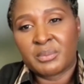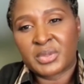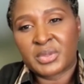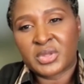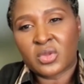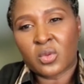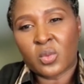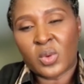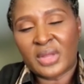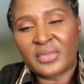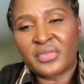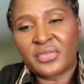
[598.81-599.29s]

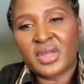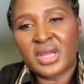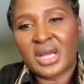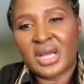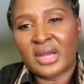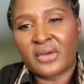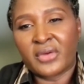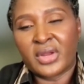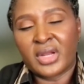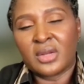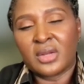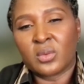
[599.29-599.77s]
But the one thing
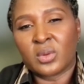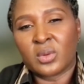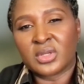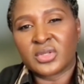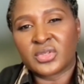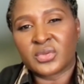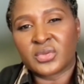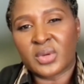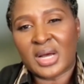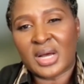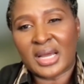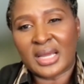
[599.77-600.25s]
I really
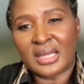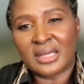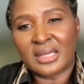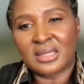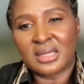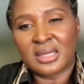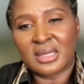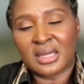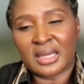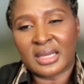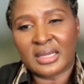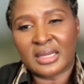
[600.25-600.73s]
want to
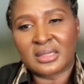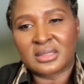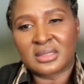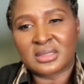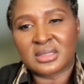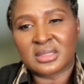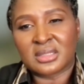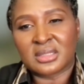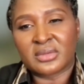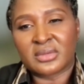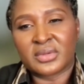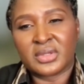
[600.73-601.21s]

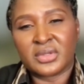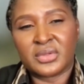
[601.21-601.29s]
highlight, uh,